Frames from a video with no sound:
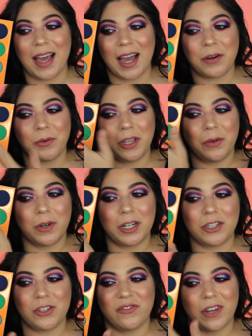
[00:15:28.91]
I really want
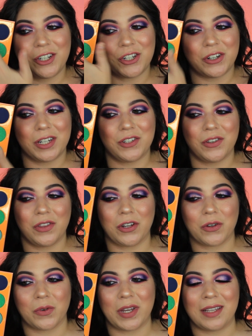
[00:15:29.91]
to venture into the
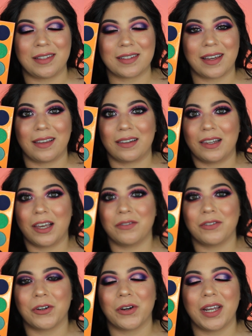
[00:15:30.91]
greens. I
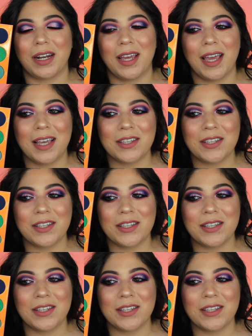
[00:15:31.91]
love green.